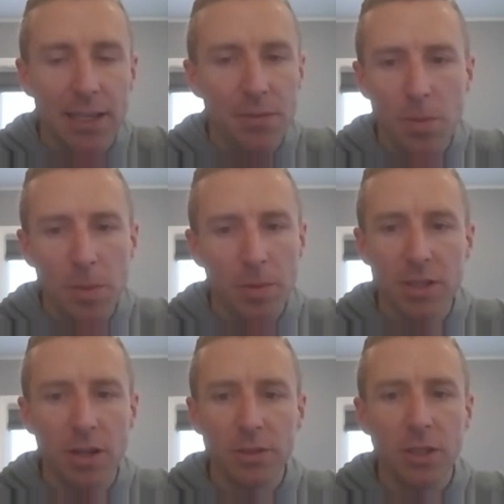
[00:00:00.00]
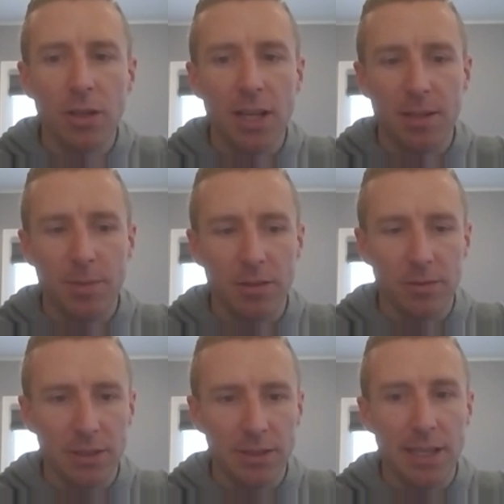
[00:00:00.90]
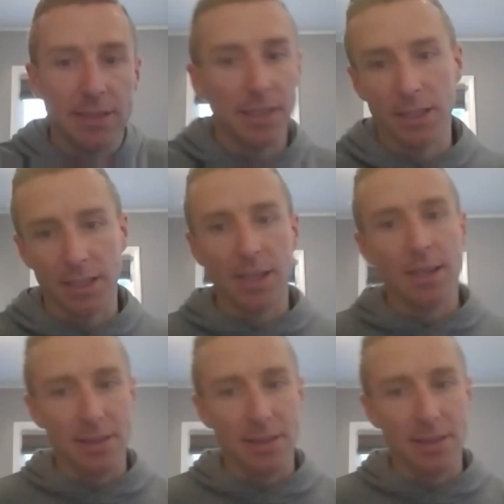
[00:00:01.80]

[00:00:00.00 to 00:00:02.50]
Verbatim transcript: and even people who don't know a lot about real estate, look,